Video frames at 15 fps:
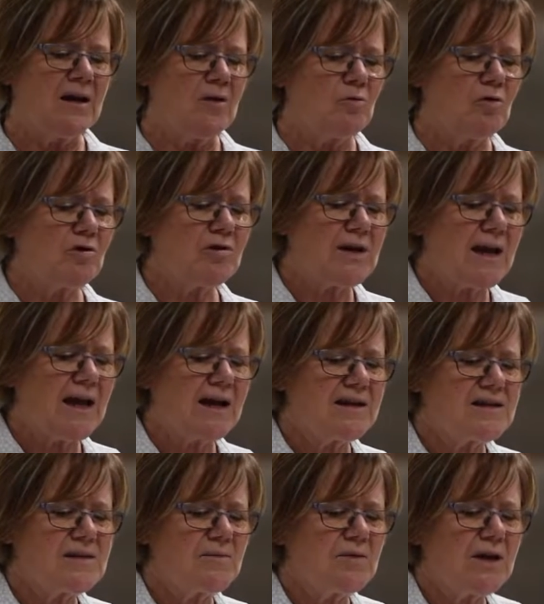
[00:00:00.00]
We're going to
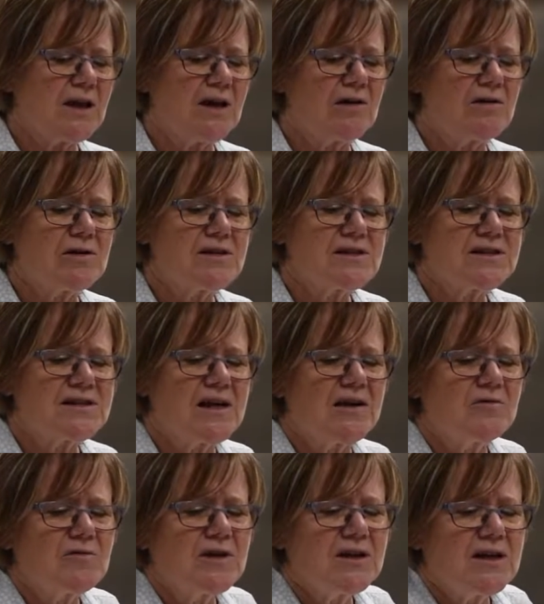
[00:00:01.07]
add some carrots,
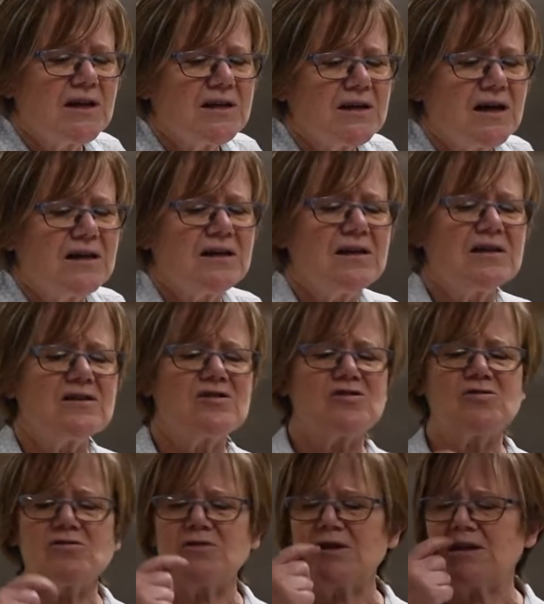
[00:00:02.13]
celery, and onion
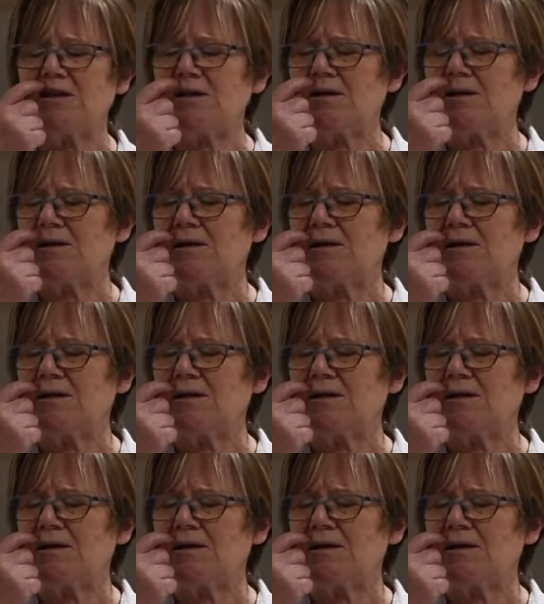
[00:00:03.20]
to the